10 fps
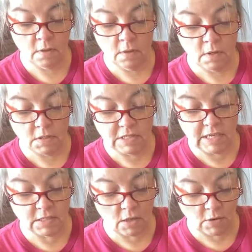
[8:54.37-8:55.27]

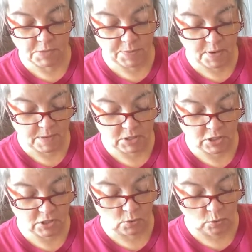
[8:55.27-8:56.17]
Dean's always pretty much just
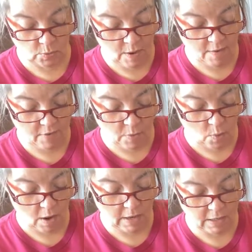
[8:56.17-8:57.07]
schooled wherever he
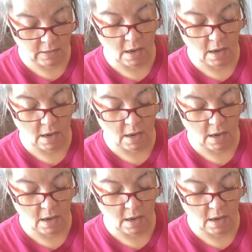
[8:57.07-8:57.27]
wanted,